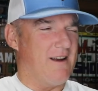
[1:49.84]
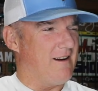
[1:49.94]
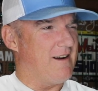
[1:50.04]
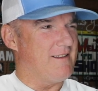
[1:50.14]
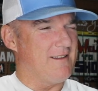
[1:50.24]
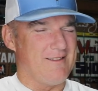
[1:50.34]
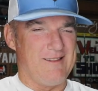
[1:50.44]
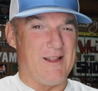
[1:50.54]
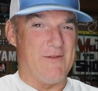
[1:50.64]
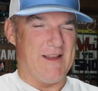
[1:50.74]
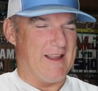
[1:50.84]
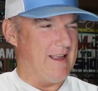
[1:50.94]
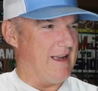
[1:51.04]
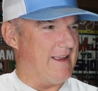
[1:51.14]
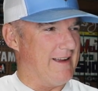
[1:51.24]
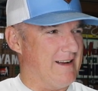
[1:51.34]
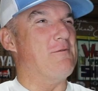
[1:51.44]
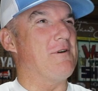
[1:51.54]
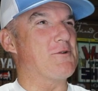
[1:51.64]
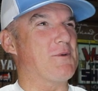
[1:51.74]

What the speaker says: all right? Love that guy. Who else